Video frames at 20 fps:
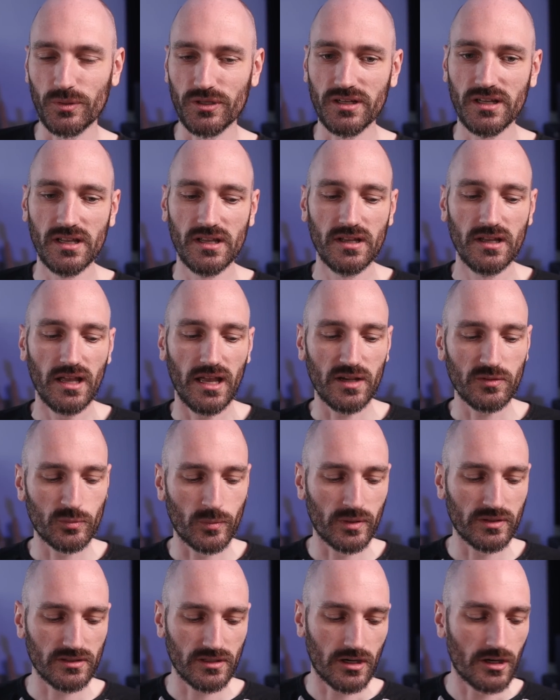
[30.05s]
but
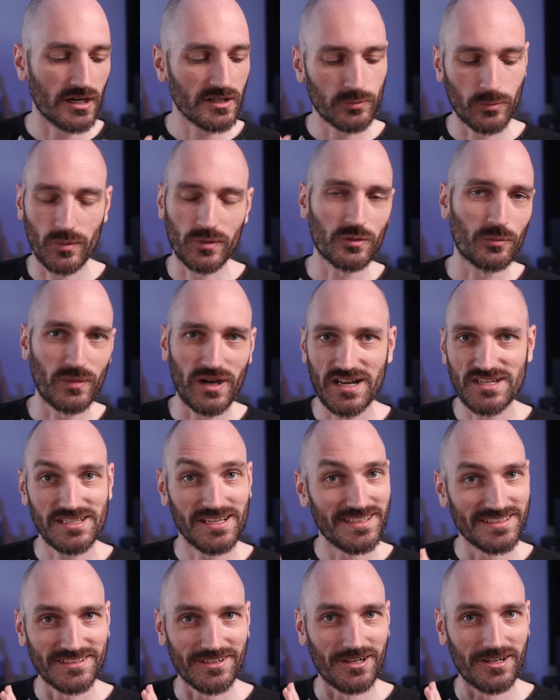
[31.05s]
our experimental branch
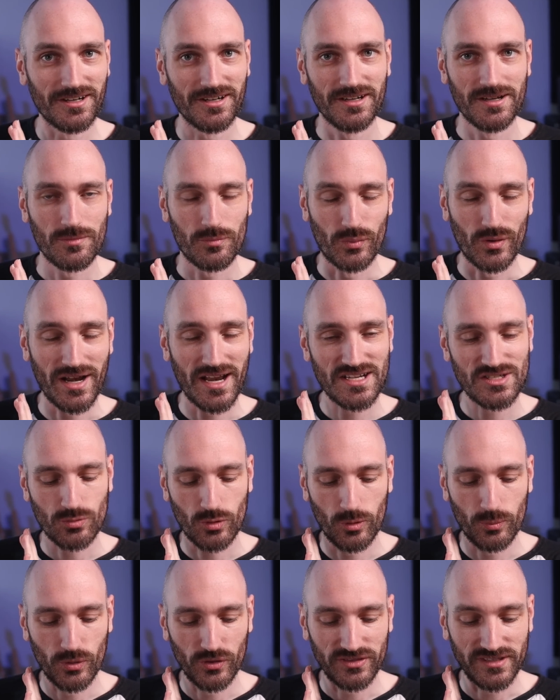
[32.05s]
is our branch
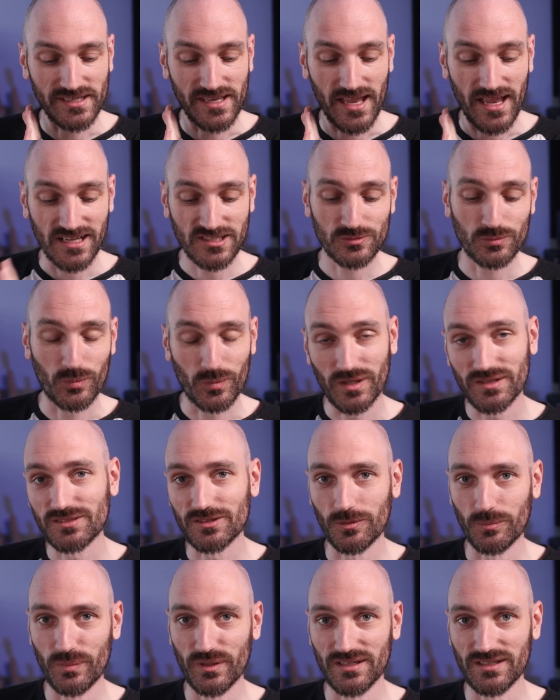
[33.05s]
where we put the
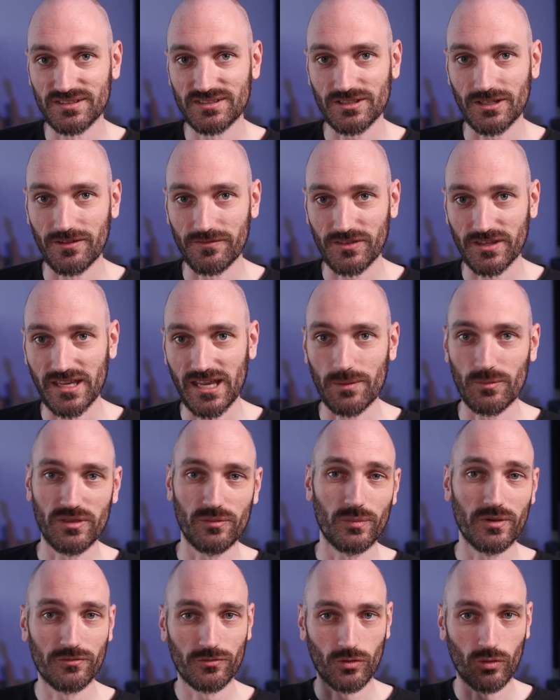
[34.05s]
experimental builds of the game
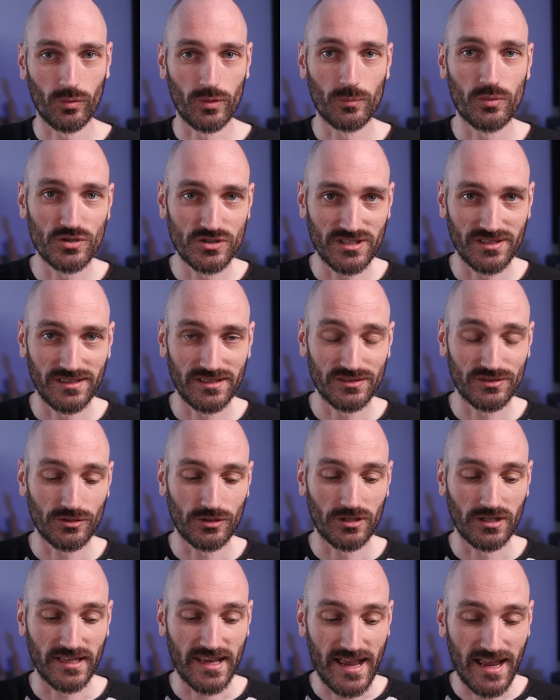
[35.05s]
and before we push it into
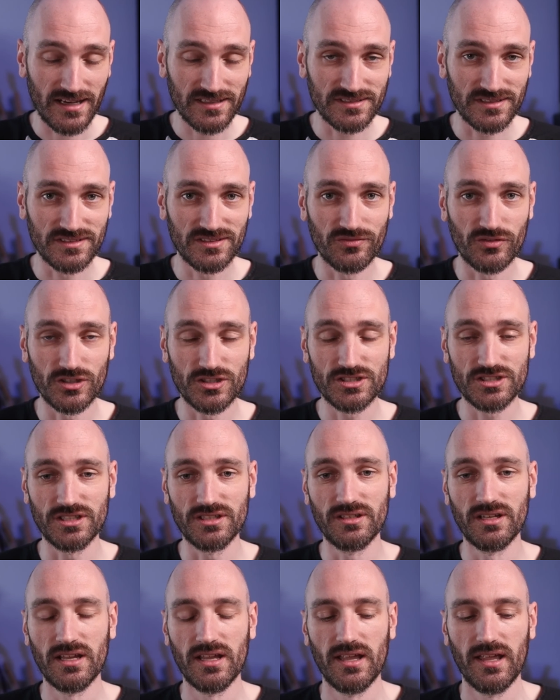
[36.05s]
early access
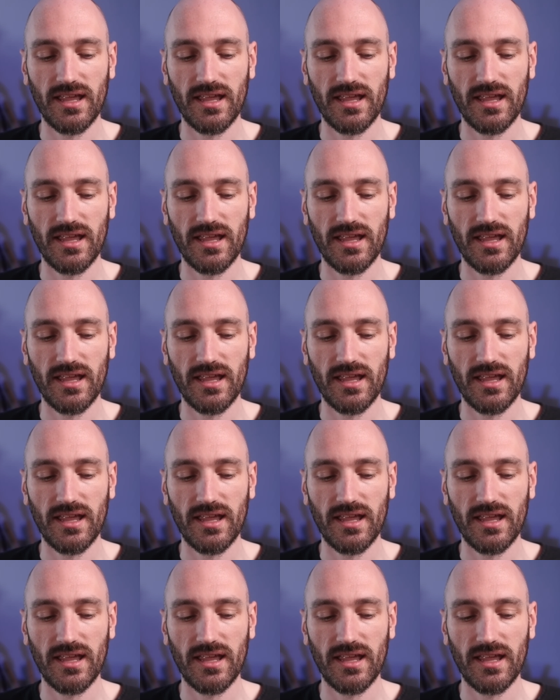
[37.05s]
version,